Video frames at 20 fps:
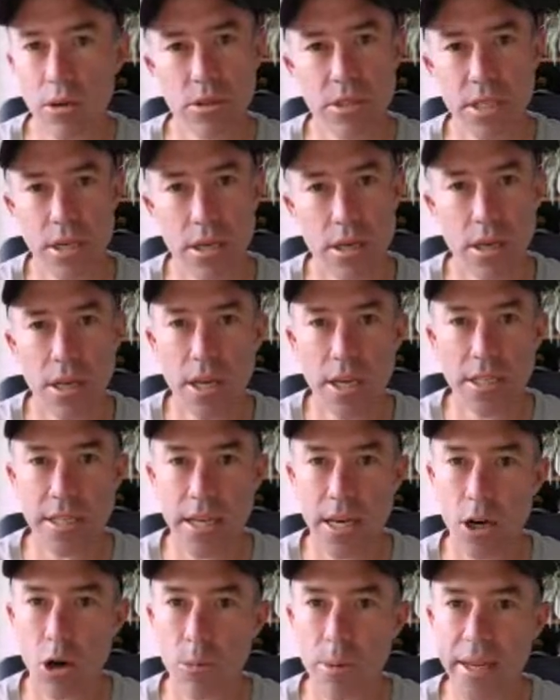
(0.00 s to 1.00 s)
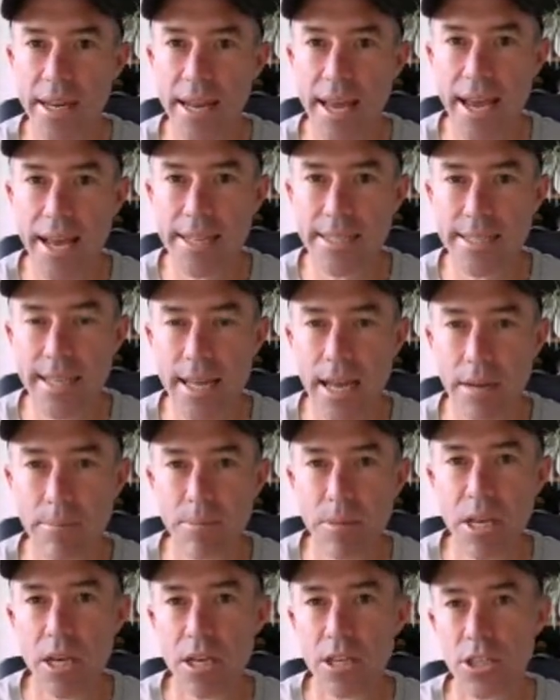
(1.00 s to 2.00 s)
to help enhance that.
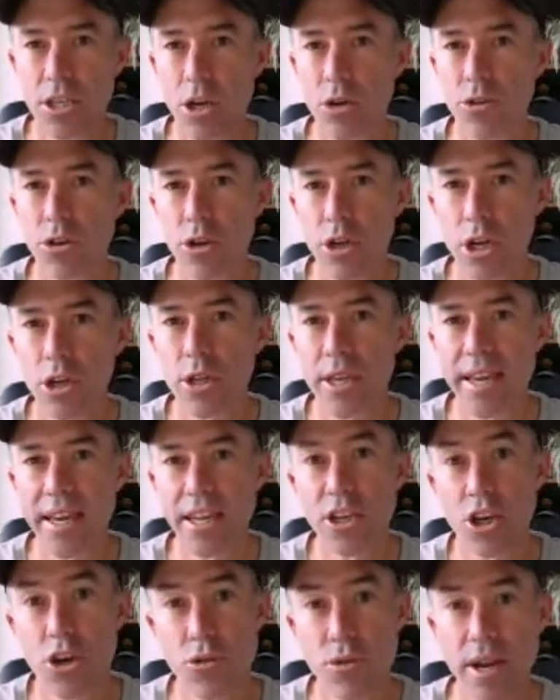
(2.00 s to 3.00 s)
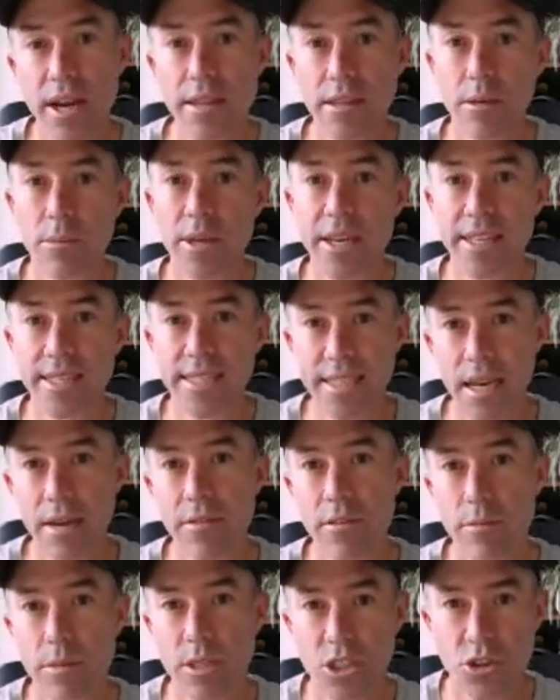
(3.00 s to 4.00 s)
So not only can you create them, you can save
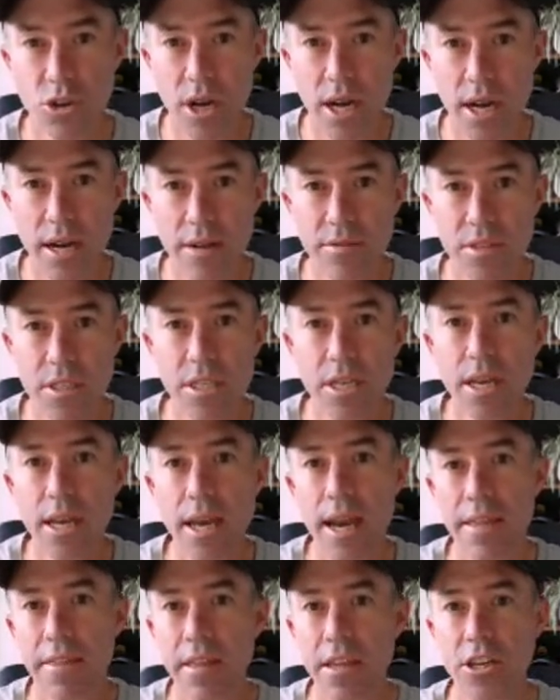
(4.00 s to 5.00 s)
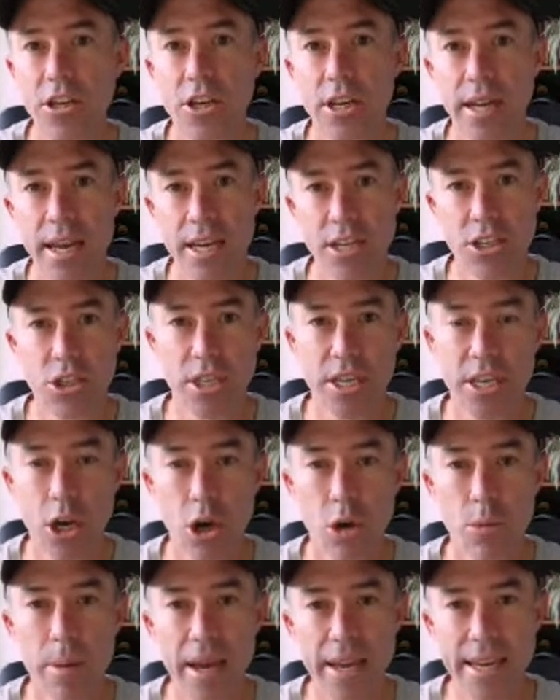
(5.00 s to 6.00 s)
them as drafts, and then you can actually go
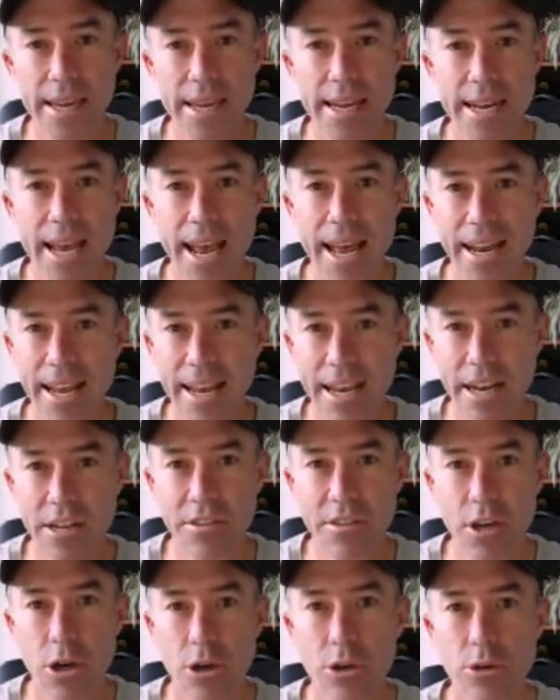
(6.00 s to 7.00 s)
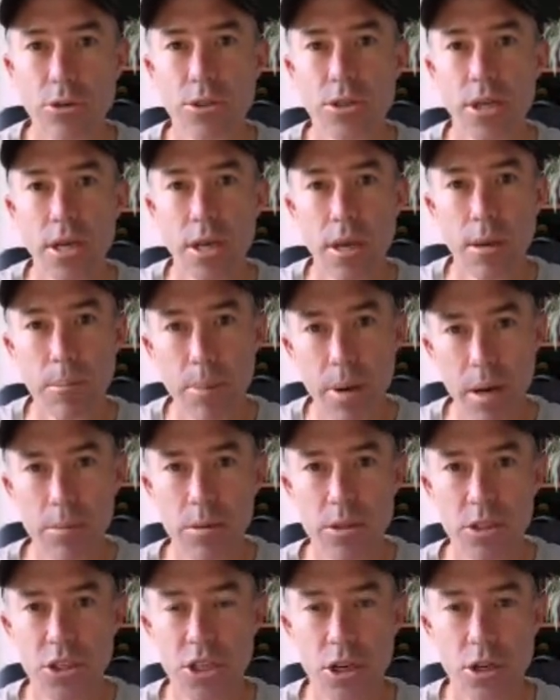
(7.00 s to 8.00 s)
back in and edit those,
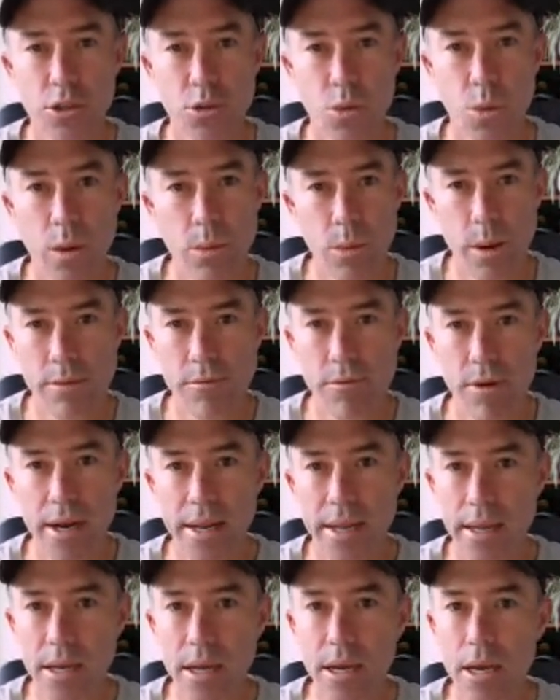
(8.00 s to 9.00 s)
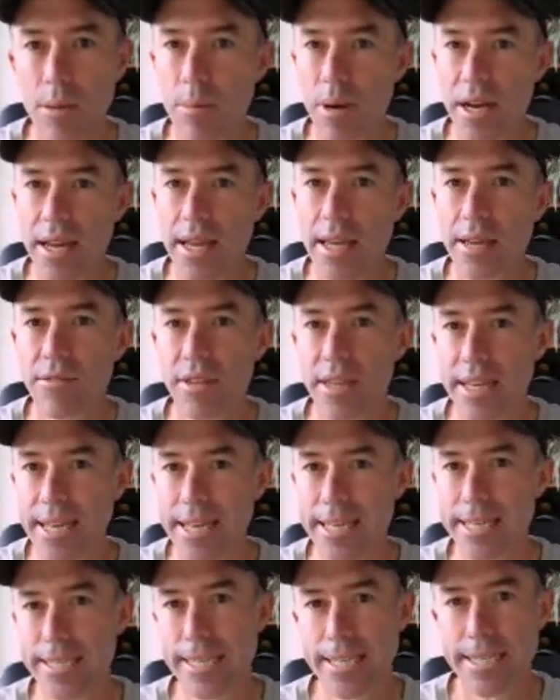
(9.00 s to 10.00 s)
publish those when we're ready. But even the
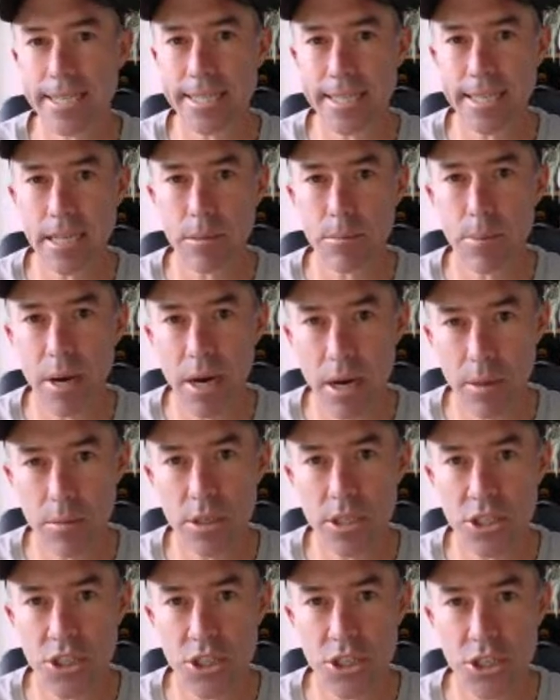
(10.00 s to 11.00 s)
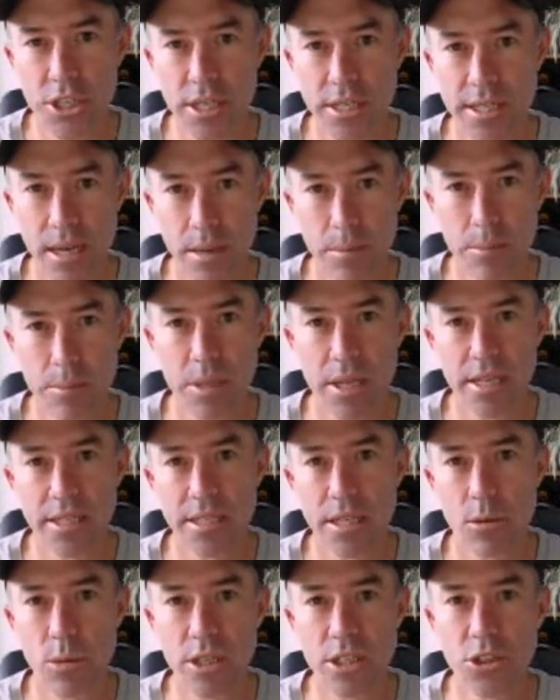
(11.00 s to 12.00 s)
existing published templates
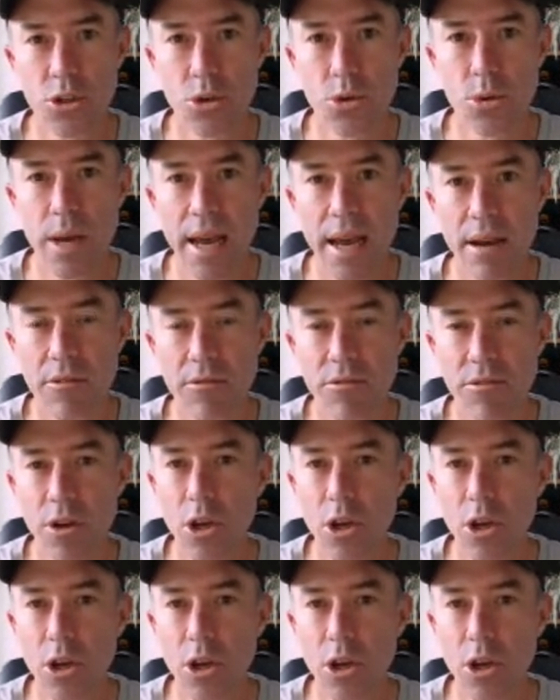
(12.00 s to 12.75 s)
that we do have